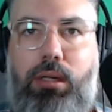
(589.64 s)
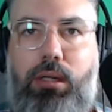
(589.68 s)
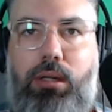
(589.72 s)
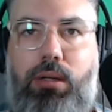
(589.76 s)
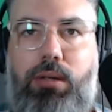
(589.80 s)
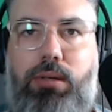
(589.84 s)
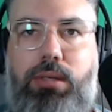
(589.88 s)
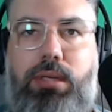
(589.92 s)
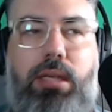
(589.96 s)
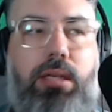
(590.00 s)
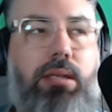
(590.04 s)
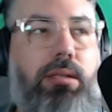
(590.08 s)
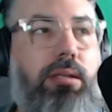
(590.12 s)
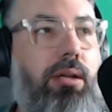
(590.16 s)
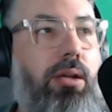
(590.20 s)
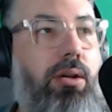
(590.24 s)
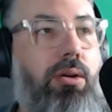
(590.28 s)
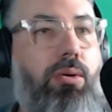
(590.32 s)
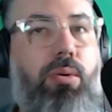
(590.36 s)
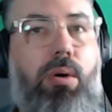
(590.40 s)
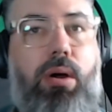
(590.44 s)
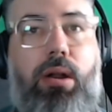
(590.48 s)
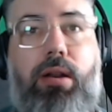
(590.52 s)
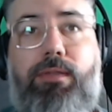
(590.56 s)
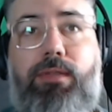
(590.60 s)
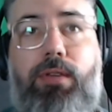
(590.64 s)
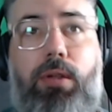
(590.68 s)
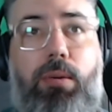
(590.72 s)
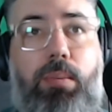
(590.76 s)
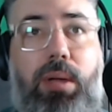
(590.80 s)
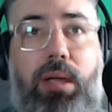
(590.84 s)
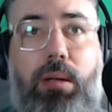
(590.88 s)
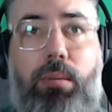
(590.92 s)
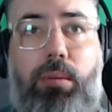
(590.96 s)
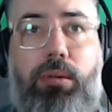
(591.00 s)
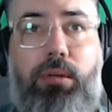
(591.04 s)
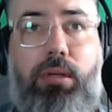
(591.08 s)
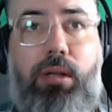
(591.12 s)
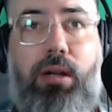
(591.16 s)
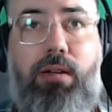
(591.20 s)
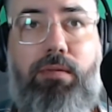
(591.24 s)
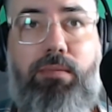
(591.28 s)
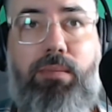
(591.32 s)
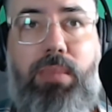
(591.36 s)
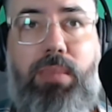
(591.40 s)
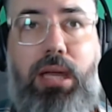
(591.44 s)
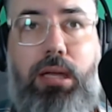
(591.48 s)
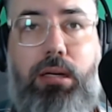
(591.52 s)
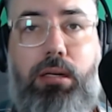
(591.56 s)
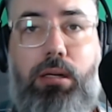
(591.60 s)
Because there's quite a few people that
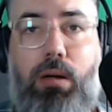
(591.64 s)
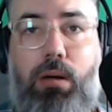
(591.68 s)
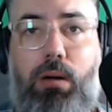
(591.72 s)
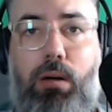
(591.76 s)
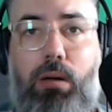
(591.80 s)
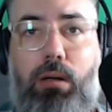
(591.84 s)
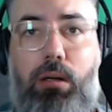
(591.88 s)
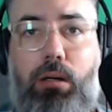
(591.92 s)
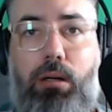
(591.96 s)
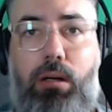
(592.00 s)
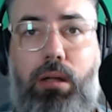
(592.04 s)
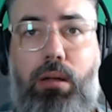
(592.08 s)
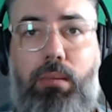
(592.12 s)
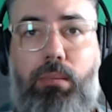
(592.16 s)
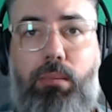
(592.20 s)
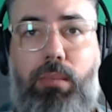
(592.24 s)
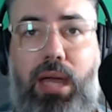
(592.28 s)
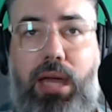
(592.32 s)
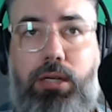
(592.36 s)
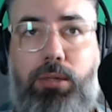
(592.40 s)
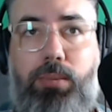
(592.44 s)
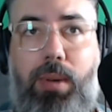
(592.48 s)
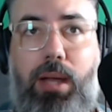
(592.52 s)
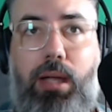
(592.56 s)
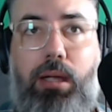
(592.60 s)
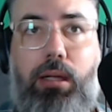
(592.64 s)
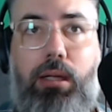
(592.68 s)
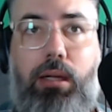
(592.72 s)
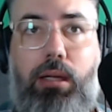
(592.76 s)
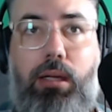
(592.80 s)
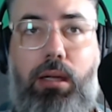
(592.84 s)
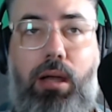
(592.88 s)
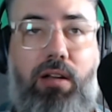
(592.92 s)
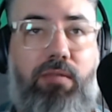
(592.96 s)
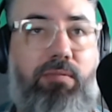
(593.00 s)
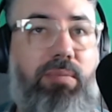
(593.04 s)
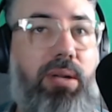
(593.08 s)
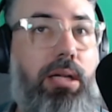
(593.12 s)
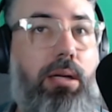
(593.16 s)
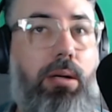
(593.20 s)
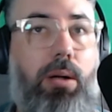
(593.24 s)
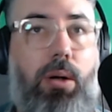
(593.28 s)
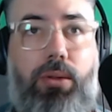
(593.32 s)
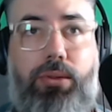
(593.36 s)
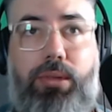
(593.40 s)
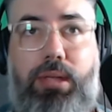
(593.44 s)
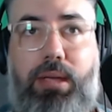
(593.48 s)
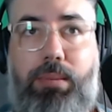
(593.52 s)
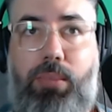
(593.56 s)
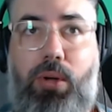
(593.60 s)
I've met on Matchmaker. I've been
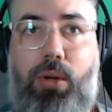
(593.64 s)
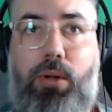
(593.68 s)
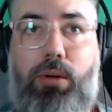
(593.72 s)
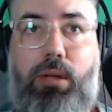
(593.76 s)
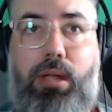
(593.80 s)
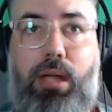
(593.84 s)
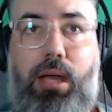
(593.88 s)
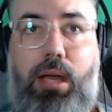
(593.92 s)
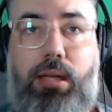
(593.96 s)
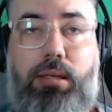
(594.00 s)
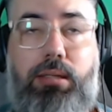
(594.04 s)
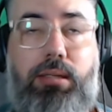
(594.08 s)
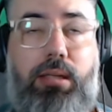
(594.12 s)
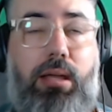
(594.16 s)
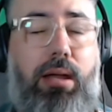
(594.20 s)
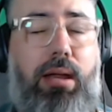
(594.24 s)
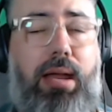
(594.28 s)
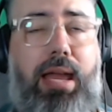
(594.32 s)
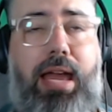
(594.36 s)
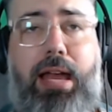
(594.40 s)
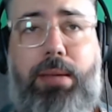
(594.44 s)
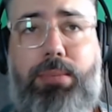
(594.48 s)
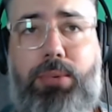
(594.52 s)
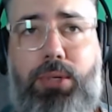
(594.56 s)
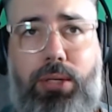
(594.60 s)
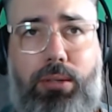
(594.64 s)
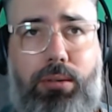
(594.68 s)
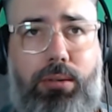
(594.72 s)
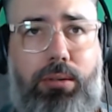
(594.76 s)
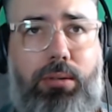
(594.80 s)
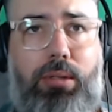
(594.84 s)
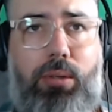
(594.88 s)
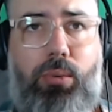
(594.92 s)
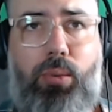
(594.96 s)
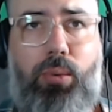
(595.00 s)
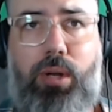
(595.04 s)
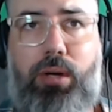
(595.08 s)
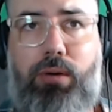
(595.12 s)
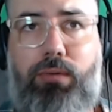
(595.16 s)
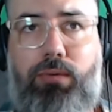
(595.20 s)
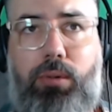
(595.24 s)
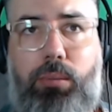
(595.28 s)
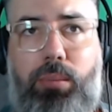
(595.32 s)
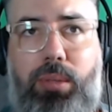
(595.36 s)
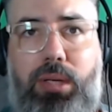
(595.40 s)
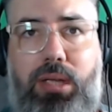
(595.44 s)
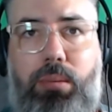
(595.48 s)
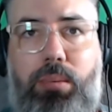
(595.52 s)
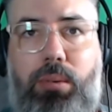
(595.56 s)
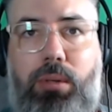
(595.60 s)
on their podcast. They're absolutely wonderful
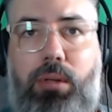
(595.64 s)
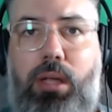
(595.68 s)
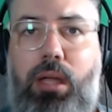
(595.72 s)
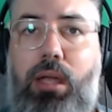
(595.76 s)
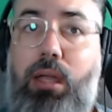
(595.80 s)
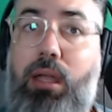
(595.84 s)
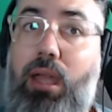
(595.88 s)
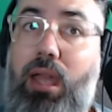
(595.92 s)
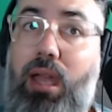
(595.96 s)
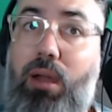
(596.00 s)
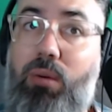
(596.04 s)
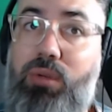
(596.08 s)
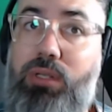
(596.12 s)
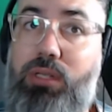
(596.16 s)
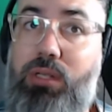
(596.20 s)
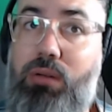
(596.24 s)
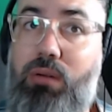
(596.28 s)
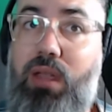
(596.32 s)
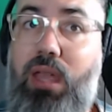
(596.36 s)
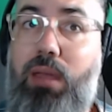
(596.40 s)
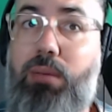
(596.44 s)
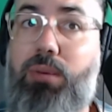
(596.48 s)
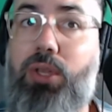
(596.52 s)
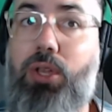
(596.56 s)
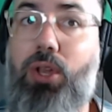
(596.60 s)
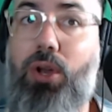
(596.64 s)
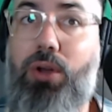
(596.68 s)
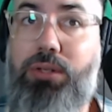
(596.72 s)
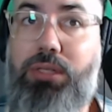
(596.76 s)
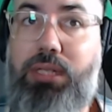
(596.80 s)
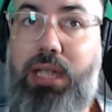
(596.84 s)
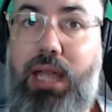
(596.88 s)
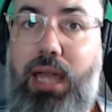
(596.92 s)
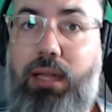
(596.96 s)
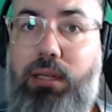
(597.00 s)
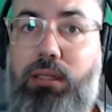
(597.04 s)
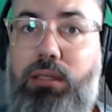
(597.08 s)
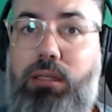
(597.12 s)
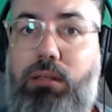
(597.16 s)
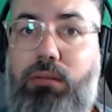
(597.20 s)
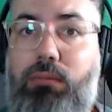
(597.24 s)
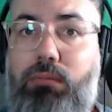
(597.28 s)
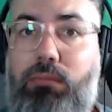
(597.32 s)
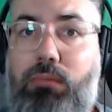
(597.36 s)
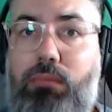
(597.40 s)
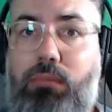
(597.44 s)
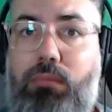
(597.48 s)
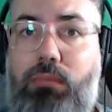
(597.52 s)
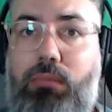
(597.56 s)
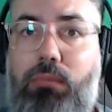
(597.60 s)
people. And we still keep in contact.
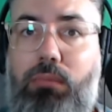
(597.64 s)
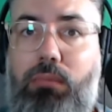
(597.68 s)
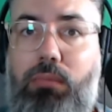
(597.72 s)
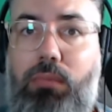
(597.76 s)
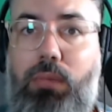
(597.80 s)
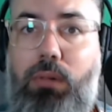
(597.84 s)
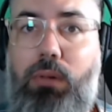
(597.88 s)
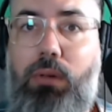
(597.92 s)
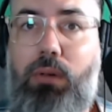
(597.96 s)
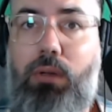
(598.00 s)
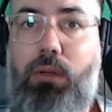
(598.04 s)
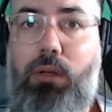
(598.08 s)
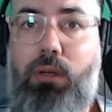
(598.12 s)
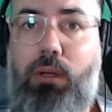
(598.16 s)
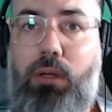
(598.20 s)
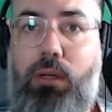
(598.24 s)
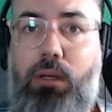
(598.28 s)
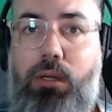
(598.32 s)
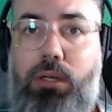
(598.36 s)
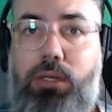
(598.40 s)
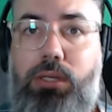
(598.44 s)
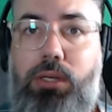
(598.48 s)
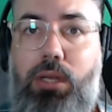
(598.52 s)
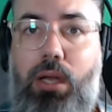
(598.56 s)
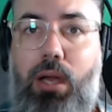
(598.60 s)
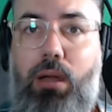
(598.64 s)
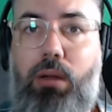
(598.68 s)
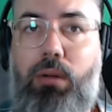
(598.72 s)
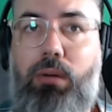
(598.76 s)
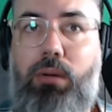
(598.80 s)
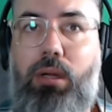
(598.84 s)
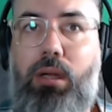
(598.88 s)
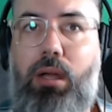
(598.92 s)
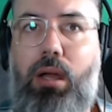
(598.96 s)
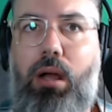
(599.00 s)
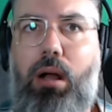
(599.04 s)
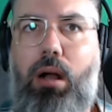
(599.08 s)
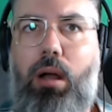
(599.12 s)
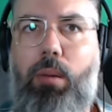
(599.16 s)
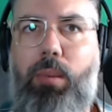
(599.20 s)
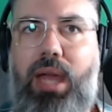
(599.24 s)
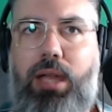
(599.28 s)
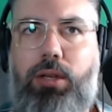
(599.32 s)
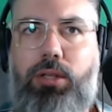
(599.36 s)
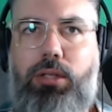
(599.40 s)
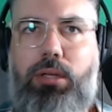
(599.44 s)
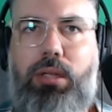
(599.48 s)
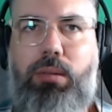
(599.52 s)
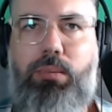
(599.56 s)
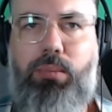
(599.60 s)
So I'm
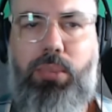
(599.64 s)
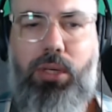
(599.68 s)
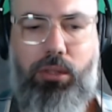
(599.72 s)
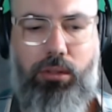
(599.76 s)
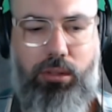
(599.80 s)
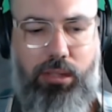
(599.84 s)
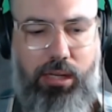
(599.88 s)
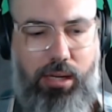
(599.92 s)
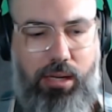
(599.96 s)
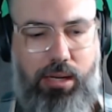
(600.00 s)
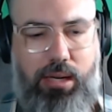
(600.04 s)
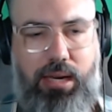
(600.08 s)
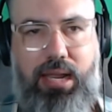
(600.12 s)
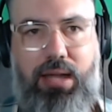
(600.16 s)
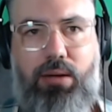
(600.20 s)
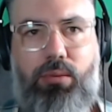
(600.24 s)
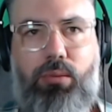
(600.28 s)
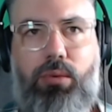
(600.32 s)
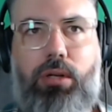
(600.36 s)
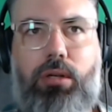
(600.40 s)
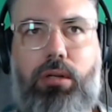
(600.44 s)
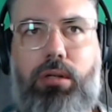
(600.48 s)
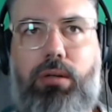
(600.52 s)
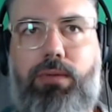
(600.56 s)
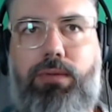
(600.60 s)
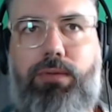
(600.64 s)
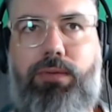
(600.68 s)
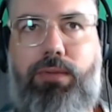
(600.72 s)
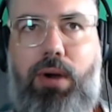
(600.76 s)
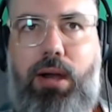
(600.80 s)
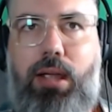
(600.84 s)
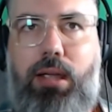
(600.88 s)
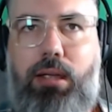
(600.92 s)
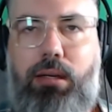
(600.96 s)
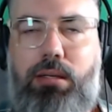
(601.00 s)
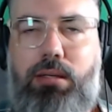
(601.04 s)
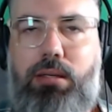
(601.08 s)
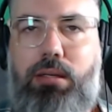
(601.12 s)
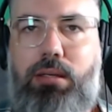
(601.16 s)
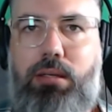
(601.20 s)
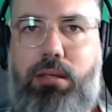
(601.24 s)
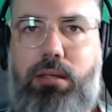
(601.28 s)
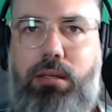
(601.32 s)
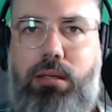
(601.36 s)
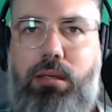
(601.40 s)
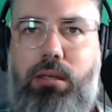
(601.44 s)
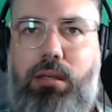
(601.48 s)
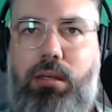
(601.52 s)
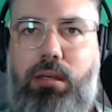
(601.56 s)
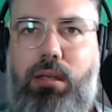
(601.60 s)
actually building a network of
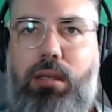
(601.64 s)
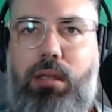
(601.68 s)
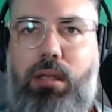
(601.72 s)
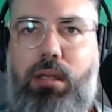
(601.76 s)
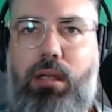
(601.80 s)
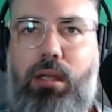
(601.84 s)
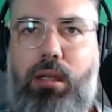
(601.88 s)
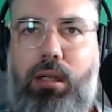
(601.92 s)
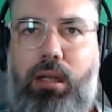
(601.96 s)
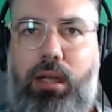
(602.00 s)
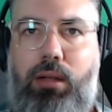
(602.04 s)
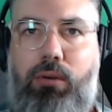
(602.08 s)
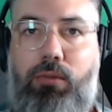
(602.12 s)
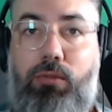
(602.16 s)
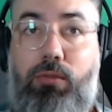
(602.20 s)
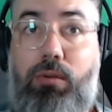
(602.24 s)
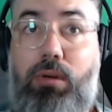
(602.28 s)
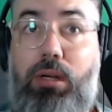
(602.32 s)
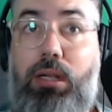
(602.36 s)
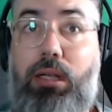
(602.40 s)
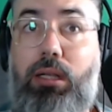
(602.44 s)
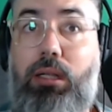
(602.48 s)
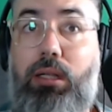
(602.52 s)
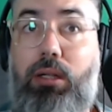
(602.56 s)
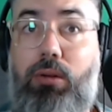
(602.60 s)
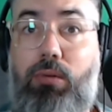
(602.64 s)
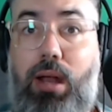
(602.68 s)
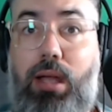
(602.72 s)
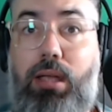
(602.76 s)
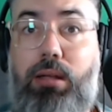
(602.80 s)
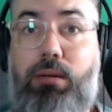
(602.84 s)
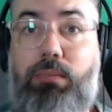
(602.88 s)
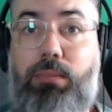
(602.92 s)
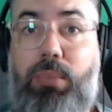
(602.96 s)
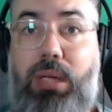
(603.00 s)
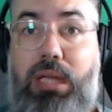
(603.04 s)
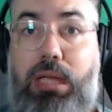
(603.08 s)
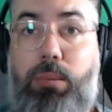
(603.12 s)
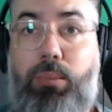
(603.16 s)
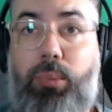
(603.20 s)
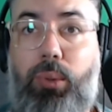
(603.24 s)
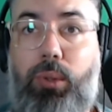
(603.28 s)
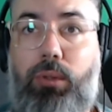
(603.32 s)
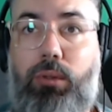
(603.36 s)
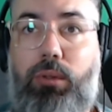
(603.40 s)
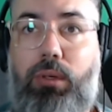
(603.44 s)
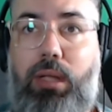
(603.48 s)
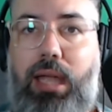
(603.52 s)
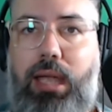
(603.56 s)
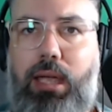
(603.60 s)
friends and really great
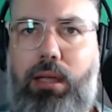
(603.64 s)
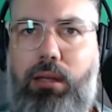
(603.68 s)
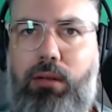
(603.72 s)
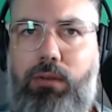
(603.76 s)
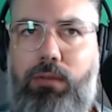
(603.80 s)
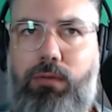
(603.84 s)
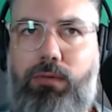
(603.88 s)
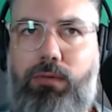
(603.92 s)
people and